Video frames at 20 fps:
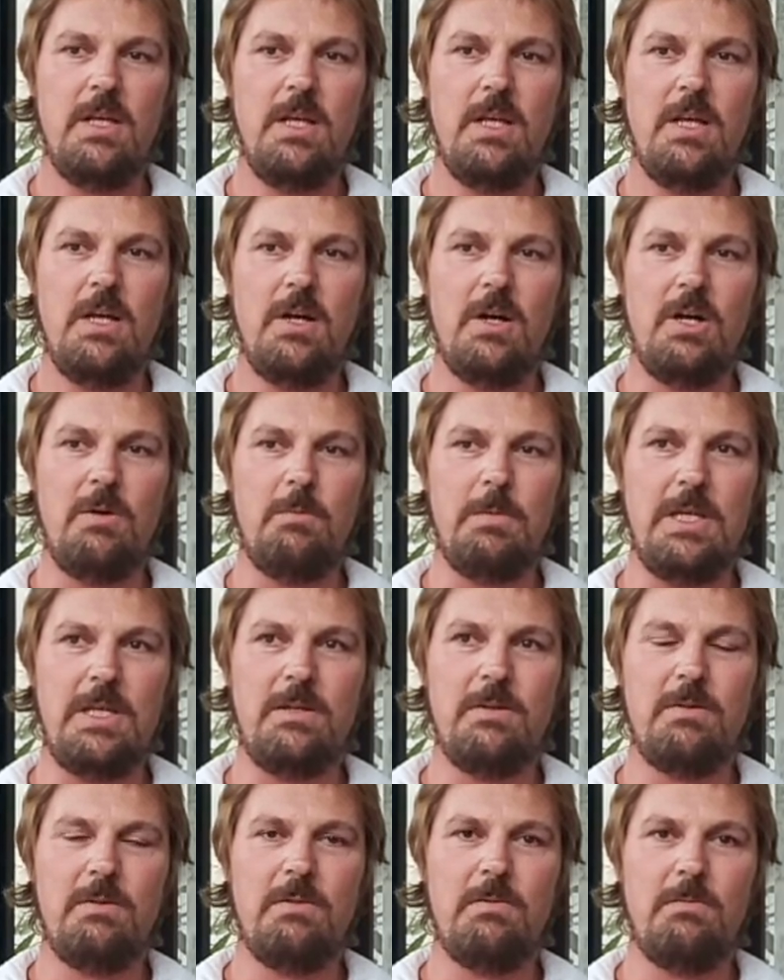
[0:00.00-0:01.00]
I met
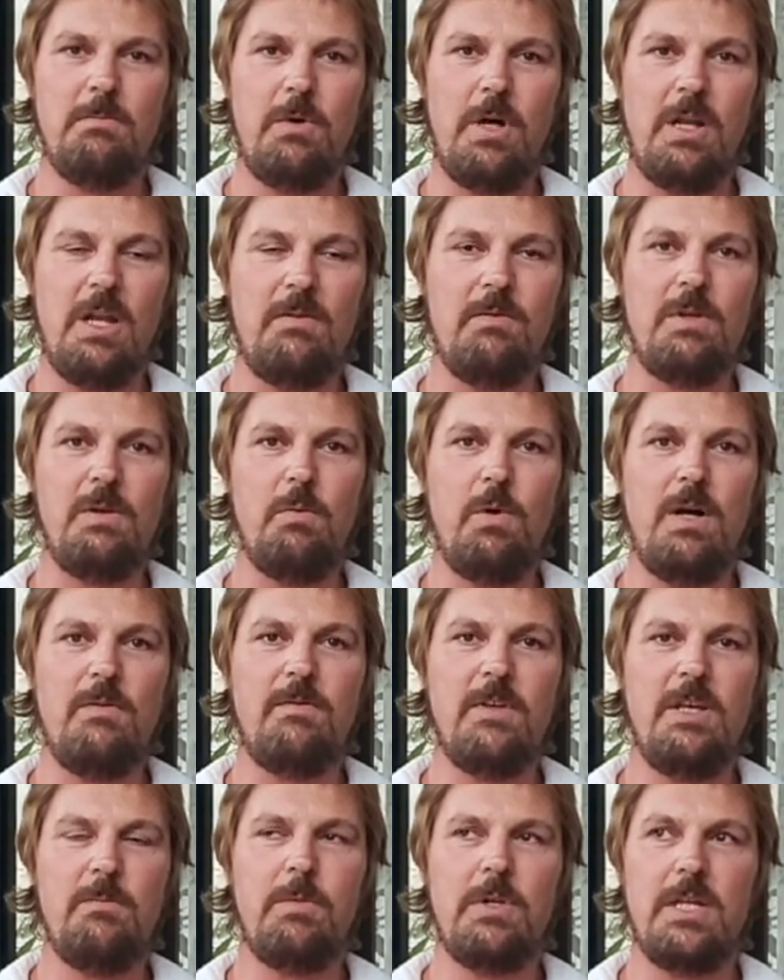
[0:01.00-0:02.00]
my lovely wife
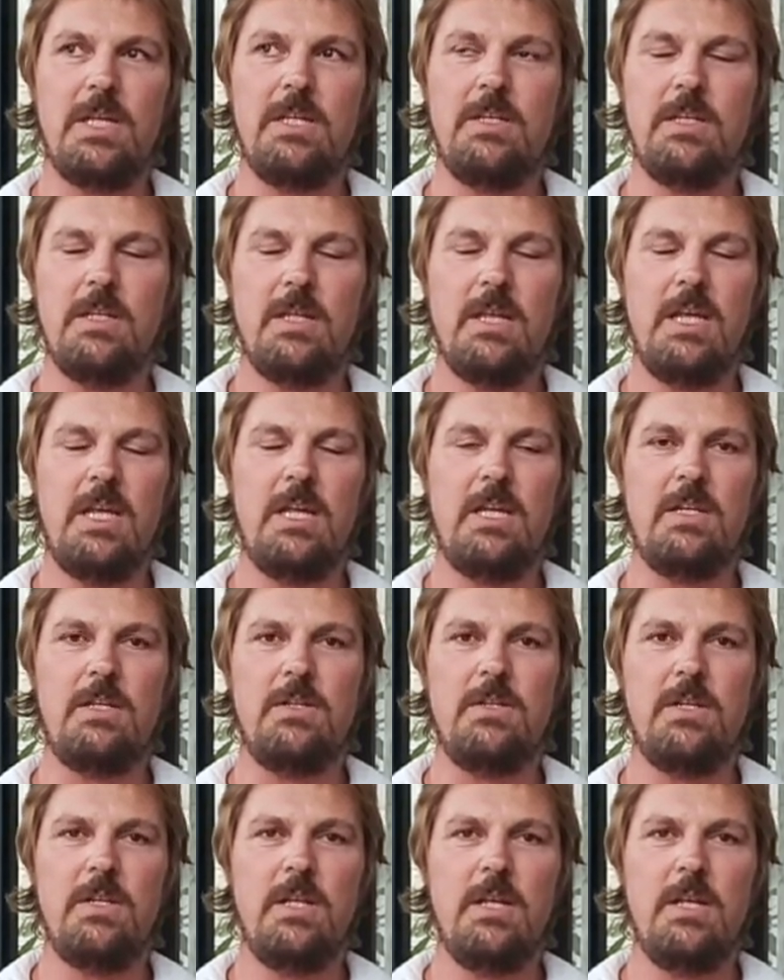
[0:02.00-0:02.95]
Emily, and